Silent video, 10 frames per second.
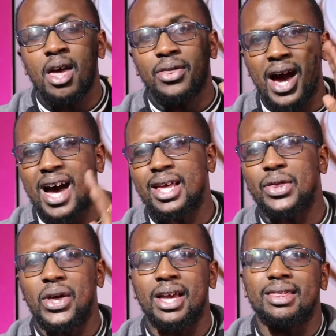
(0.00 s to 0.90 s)
the other
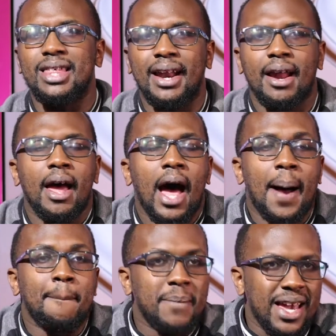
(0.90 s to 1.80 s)
thing that
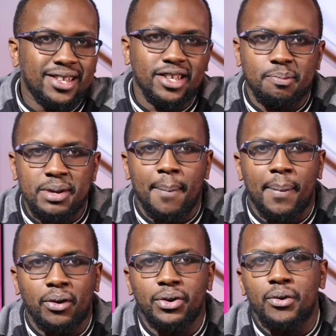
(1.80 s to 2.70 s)
amazes me
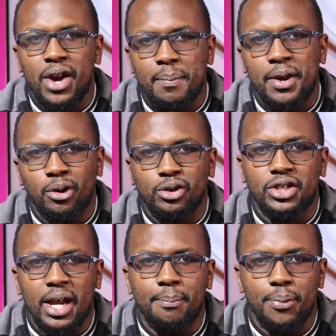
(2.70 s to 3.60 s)
about the Redmi Note
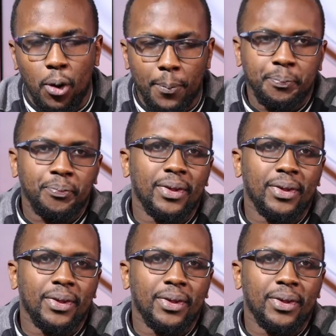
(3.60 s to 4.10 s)
10 Pro,